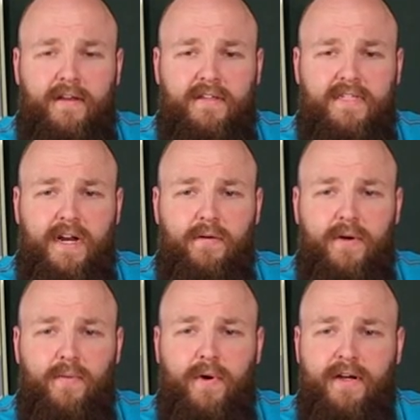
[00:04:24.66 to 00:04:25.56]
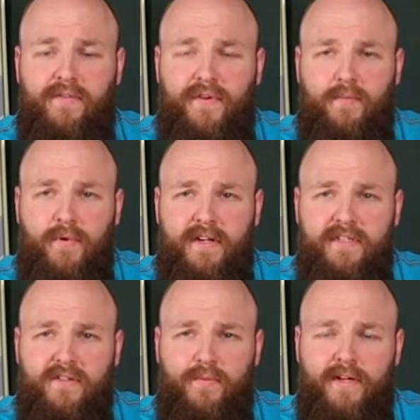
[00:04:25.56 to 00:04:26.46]
Sour and Wild
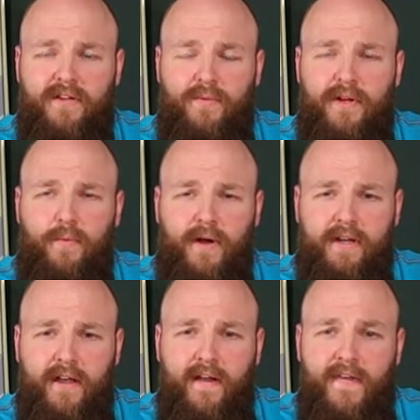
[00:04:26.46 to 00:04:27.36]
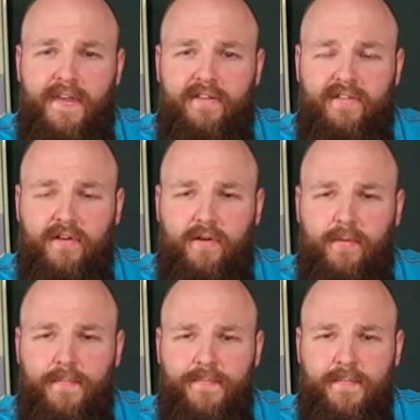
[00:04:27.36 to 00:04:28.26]
Framboise 2021.
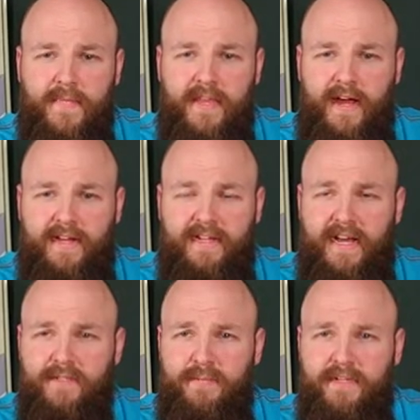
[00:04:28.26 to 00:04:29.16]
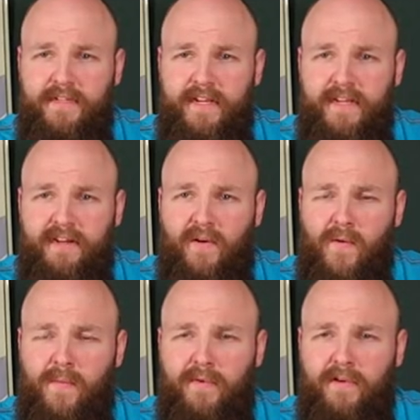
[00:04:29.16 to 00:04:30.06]
So yeah, it has been taking
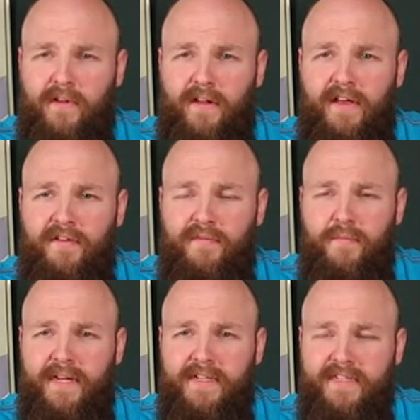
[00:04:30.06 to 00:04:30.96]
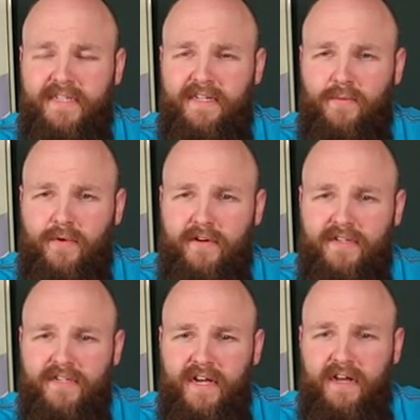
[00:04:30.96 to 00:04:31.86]
home a lot of medals and
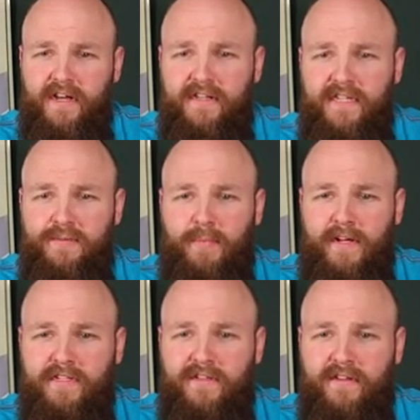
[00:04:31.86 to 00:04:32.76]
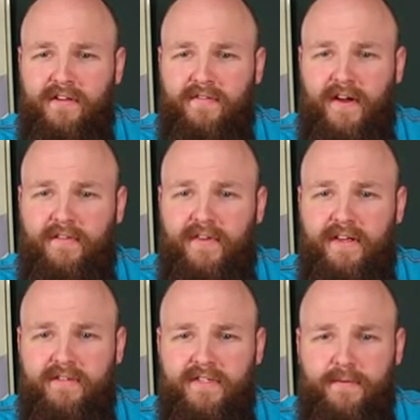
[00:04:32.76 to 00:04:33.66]
awards these past uh, five
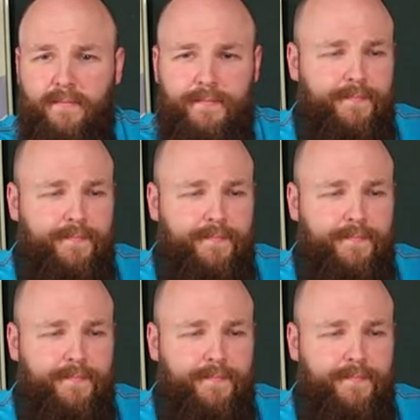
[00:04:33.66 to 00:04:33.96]
years.